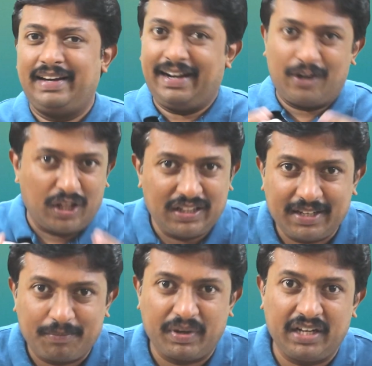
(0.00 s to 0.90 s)
and all
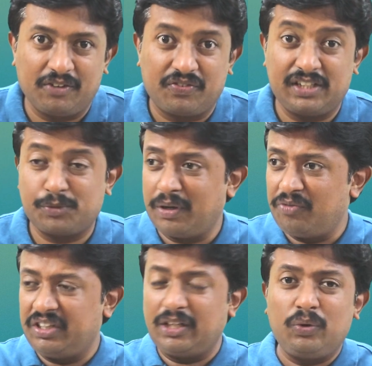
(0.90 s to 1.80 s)
that, my dear friends. But
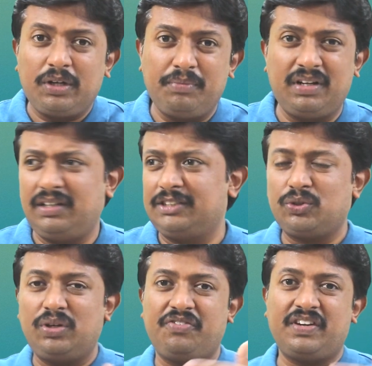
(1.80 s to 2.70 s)
without a mirror, it's
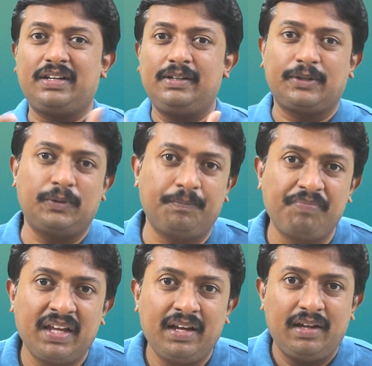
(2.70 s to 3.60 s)
so difficult to